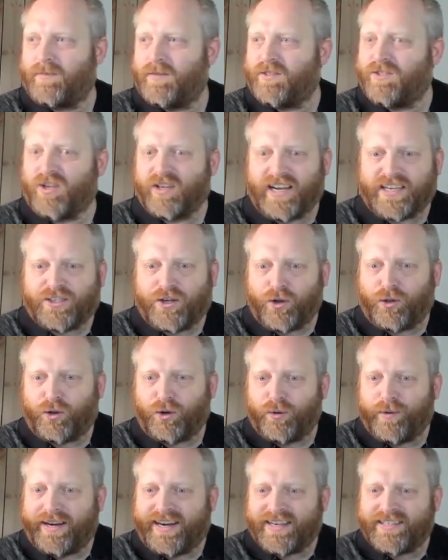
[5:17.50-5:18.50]
so let's go
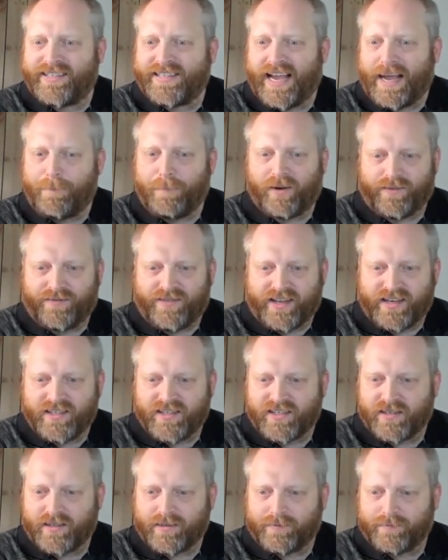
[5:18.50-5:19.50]
through an example of
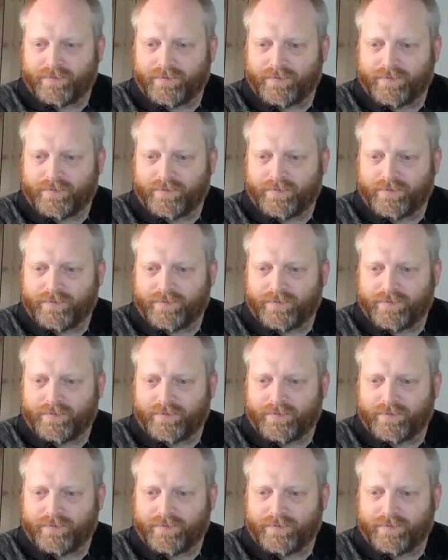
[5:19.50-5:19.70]
this.